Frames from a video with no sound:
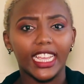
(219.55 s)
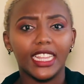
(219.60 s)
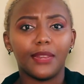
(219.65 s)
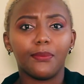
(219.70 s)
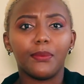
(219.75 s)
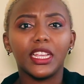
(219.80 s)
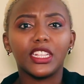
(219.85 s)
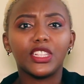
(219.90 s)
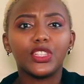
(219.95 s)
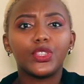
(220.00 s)
It
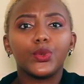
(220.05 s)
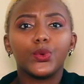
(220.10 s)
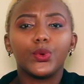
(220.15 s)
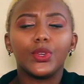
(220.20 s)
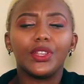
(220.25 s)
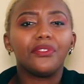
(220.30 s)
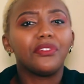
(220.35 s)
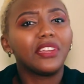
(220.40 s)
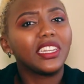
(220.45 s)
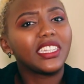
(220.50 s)
makes you
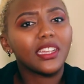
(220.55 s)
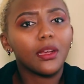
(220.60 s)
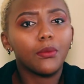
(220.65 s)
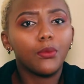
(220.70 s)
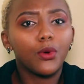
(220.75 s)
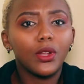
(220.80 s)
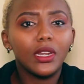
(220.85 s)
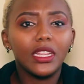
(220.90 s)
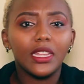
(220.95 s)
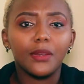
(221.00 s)

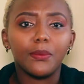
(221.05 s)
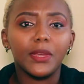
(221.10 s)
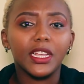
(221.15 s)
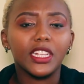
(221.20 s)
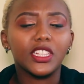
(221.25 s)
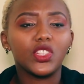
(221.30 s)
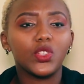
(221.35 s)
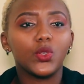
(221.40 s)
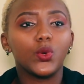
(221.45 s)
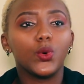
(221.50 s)
irritable. It
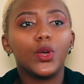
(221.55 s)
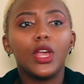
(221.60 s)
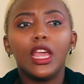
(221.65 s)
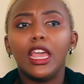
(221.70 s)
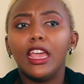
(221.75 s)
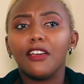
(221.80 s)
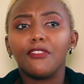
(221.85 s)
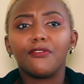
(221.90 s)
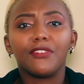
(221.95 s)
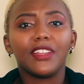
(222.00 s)
makes you
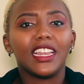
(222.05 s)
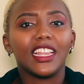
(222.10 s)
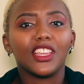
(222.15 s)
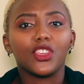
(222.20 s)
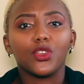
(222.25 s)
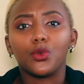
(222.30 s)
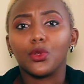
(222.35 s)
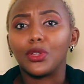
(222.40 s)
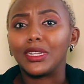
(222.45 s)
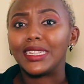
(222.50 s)
feel like
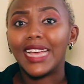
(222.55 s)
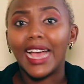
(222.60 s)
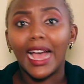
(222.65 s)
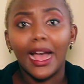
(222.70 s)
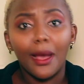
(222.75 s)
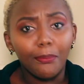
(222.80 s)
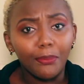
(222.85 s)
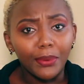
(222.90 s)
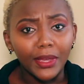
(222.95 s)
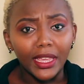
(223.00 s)
you're not
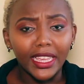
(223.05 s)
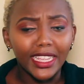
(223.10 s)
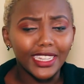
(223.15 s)
happy.